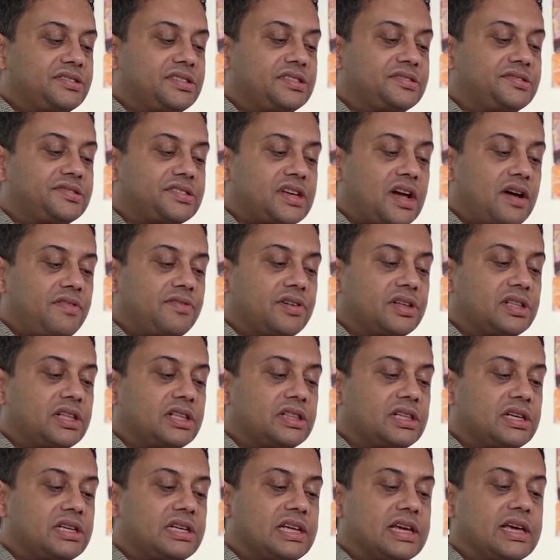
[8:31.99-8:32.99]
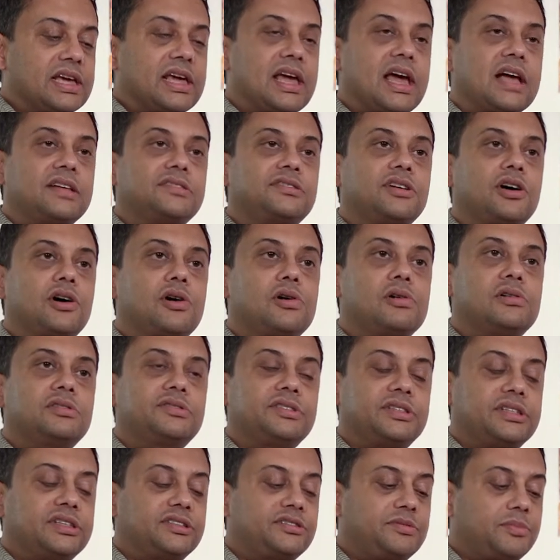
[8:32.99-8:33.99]
discover that the dinghy has holes
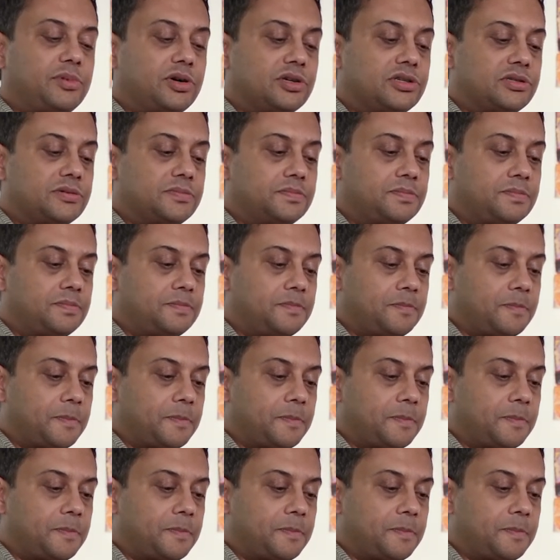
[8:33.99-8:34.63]
in its bottom.